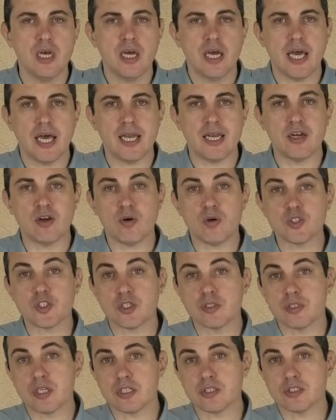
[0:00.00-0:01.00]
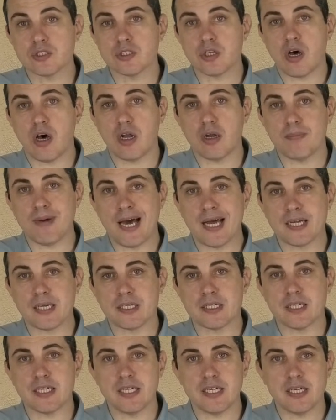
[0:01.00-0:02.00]
and it also doesn't
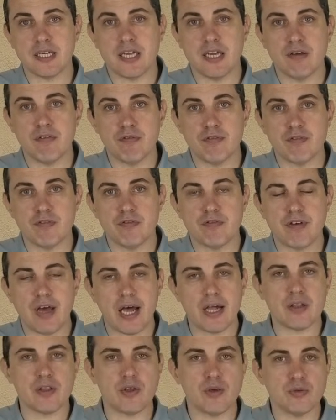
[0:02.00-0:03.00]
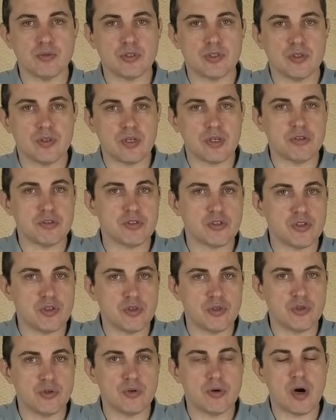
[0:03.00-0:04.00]
automatically give value to these
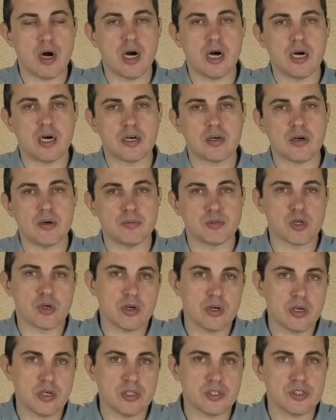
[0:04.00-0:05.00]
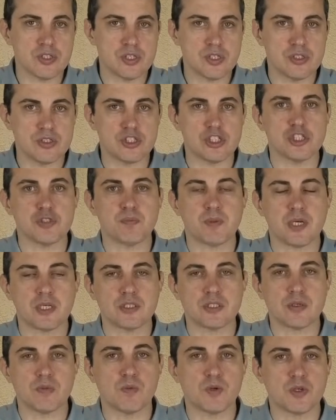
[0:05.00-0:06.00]
new cryptocurrencies just
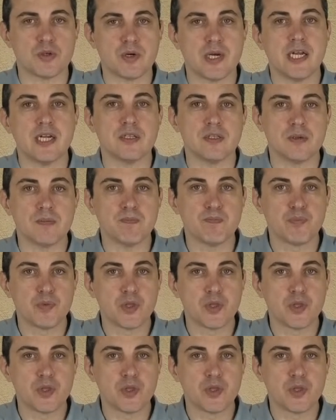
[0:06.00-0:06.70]
because someone created them.